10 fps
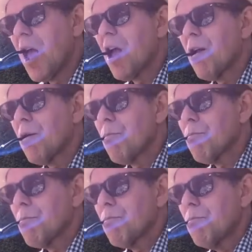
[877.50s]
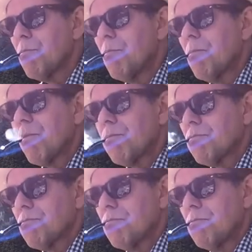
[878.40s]

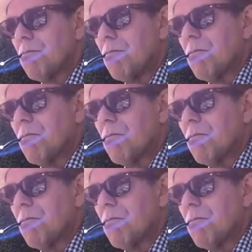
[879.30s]
[no speech]